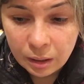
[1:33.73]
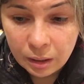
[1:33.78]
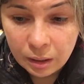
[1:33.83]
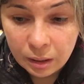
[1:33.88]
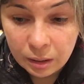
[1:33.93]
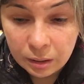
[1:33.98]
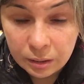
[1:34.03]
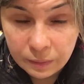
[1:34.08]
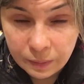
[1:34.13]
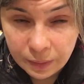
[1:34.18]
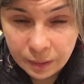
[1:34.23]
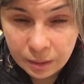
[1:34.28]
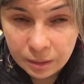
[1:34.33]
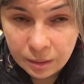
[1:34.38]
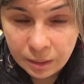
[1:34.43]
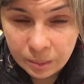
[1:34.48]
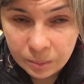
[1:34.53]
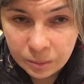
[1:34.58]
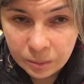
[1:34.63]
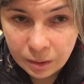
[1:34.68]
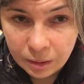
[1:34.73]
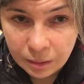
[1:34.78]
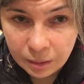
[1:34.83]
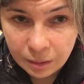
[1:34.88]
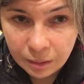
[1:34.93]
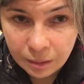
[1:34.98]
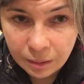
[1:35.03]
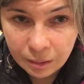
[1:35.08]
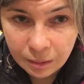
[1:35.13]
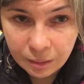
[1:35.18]
It's very tempting
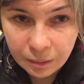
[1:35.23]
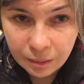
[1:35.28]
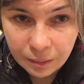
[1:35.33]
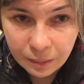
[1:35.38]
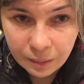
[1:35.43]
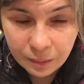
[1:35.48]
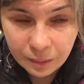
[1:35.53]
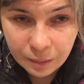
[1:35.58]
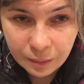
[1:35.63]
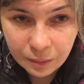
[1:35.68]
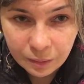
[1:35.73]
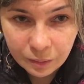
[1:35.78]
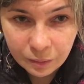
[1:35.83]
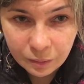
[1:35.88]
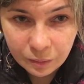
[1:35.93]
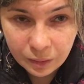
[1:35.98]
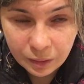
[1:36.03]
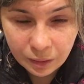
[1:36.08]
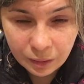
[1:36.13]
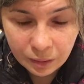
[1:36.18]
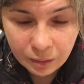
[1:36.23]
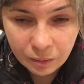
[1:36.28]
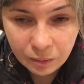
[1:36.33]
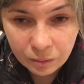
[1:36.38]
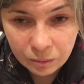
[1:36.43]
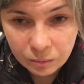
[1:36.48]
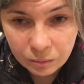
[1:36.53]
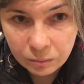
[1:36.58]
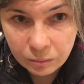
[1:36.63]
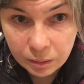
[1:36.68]
thinking,
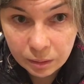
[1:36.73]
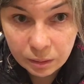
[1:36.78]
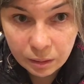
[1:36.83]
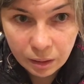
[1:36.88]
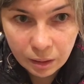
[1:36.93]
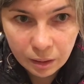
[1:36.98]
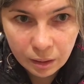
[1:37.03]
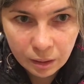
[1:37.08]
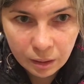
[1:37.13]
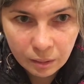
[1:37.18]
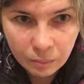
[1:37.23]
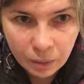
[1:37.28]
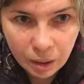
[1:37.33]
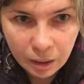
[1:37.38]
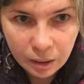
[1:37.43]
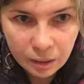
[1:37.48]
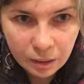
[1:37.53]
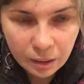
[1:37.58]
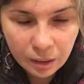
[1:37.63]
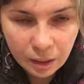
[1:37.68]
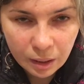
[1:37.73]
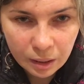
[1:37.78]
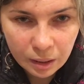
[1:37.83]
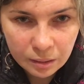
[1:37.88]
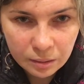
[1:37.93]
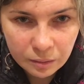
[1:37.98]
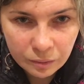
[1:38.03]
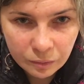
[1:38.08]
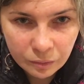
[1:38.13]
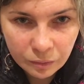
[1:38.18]
oh, well, I might
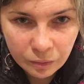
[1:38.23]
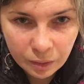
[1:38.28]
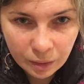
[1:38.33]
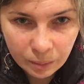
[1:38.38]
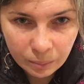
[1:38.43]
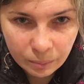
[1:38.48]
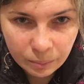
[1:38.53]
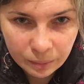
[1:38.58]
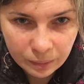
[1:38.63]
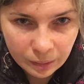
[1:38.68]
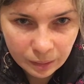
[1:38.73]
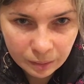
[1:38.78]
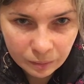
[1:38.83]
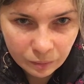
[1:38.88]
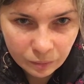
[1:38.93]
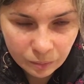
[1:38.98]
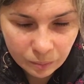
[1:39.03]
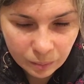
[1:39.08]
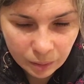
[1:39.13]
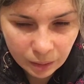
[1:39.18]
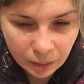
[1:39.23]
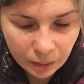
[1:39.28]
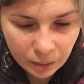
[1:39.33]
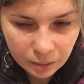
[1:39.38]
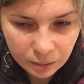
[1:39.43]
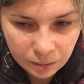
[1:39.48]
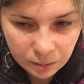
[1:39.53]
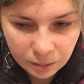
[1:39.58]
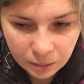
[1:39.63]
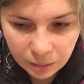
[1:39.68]
get a free plant for my
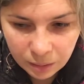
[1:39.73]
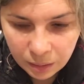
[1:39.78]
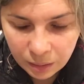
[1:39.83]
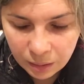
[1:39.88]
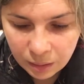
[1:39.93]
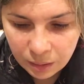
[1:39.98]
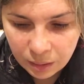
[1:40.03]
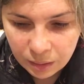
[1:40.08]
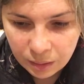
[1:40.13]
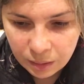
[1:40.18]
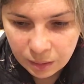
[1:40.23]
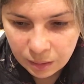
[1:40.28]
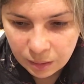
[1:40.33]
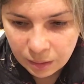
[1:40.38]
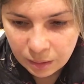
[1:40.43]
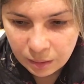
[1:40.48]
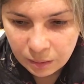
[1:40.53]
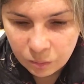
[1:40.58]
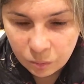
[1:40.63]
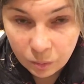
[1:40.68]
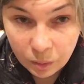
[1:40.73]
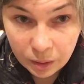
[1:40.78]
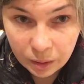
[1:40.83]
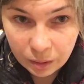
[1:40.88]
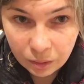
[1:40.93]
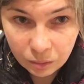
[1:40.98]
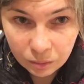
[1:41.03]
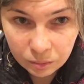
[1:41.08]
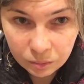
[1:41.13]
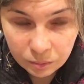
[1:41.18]
garden. Why
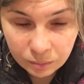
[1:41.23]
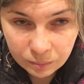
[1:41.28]
not?